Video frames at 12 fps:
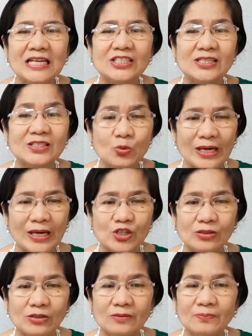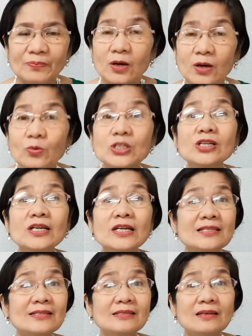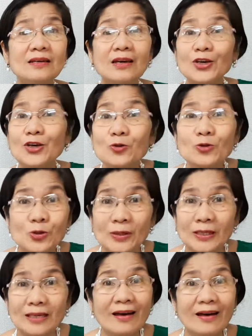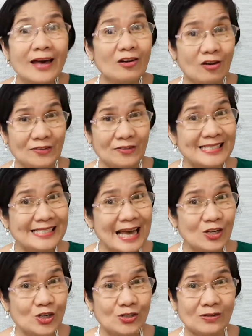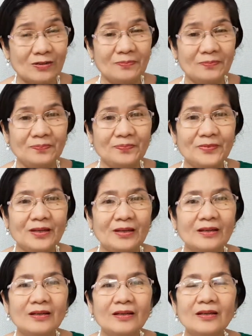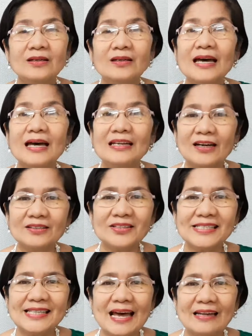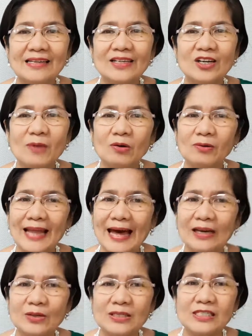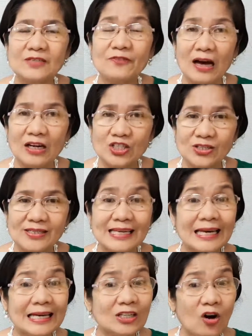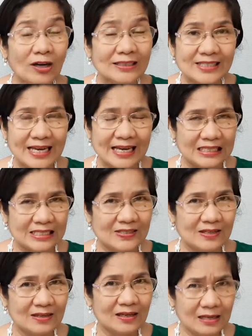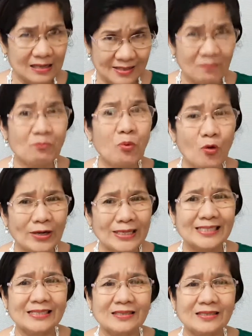situation, which is usually a conversation. An understanding of how language functions in context is important